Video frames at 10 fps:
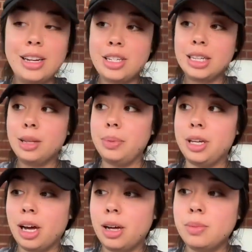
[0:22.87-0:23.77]
until it
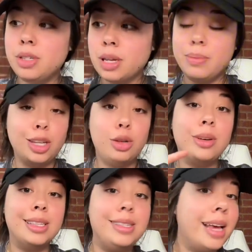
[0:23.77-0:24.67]
becomes something you
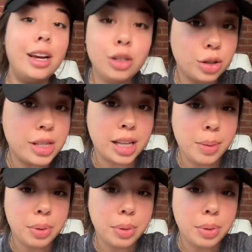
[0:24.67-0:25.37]
can say in your sleep.